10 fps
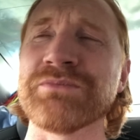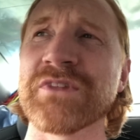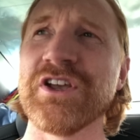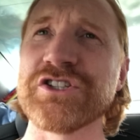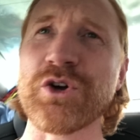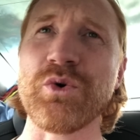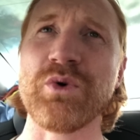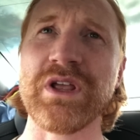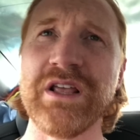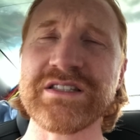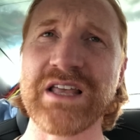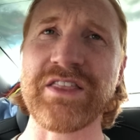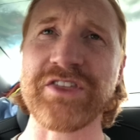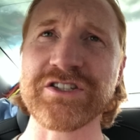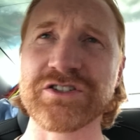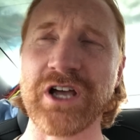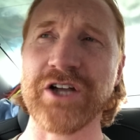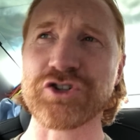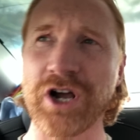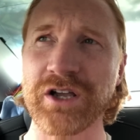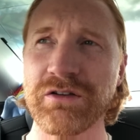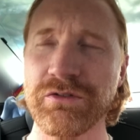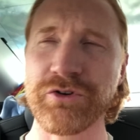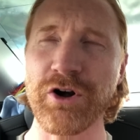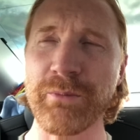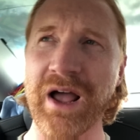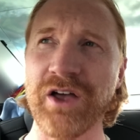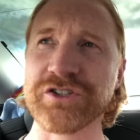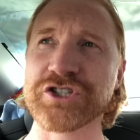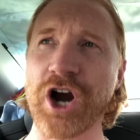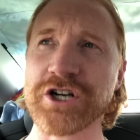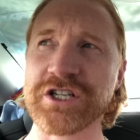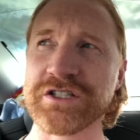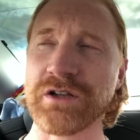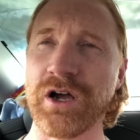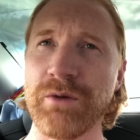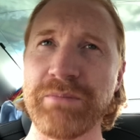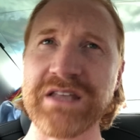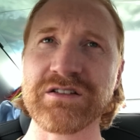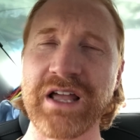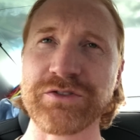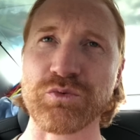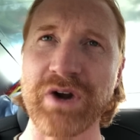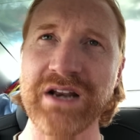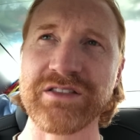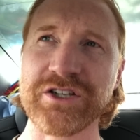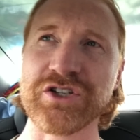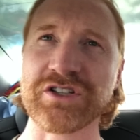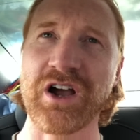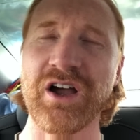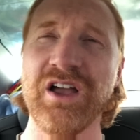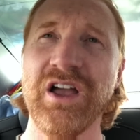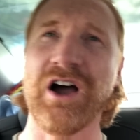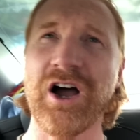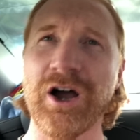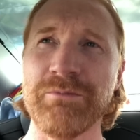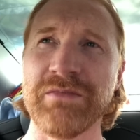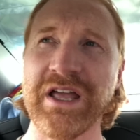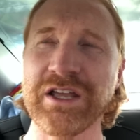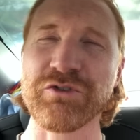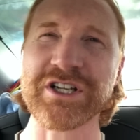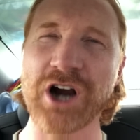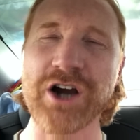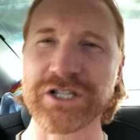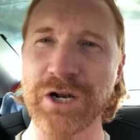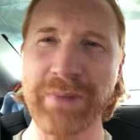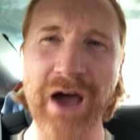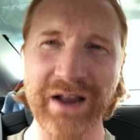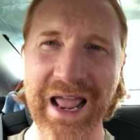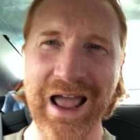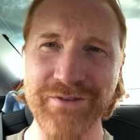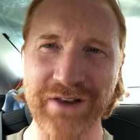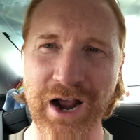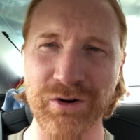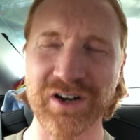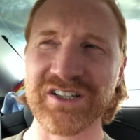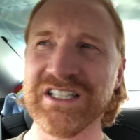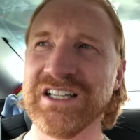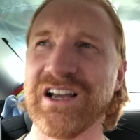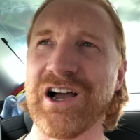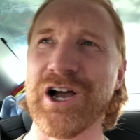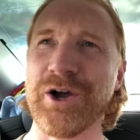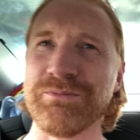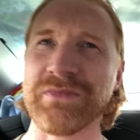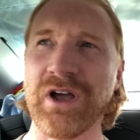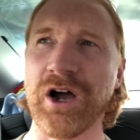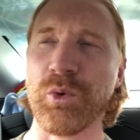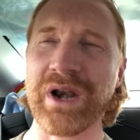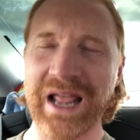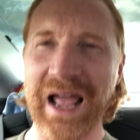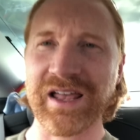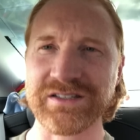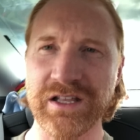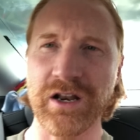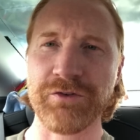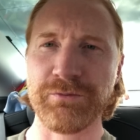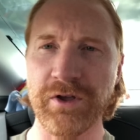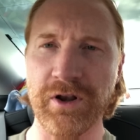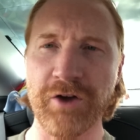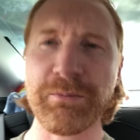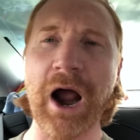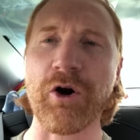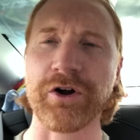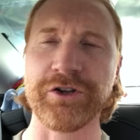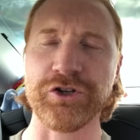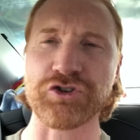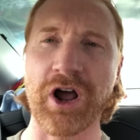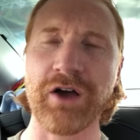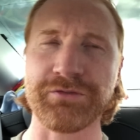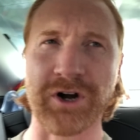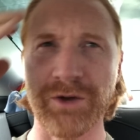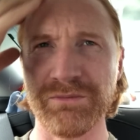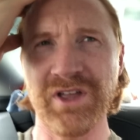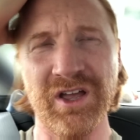So he said that this truck, 300 miles, charges basically at the rate that you saw. It can recharge in about a half an hour when it has enough power to draw from.